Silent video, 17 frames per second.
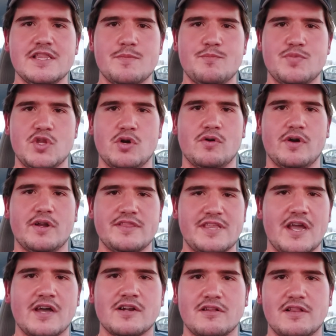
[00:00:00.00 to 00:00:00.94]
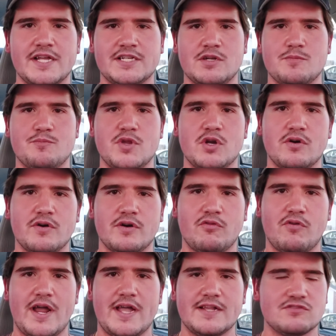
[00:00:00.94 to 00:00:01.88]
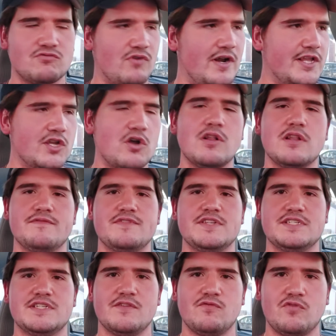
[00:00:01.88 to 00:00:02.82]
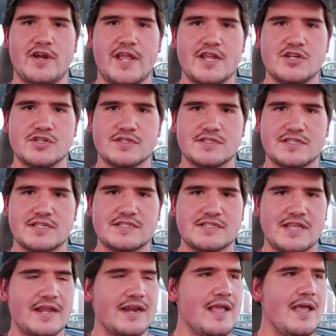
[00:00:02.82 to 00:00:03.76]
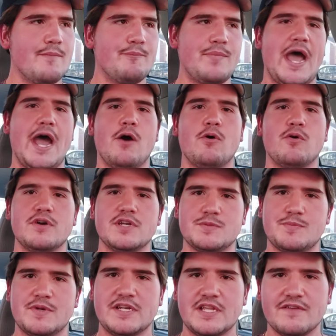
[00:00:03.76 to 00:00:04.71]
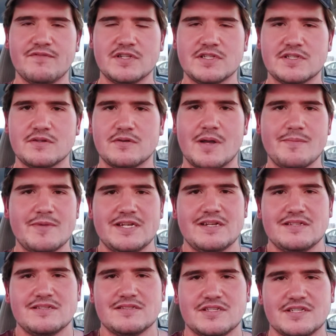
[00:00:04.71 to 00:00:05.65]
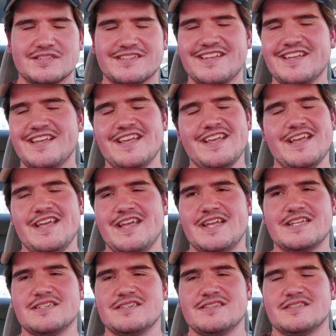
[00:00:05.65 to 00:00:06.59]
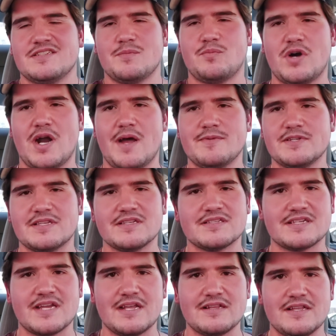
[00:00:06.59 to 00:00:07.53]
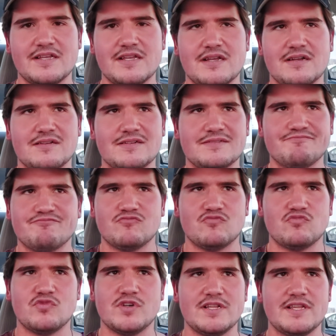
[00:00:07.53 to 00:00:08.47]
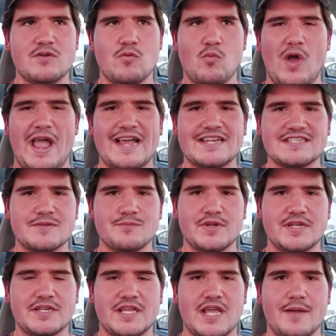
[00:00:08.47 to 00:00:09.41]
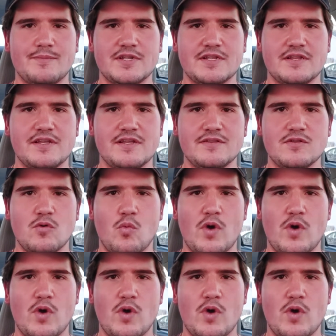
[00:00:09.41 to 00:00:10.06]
unelected bureaucrats running all of these different agencies that power has been given to? I mean, it's a promise that sadly really hasn't been kept in the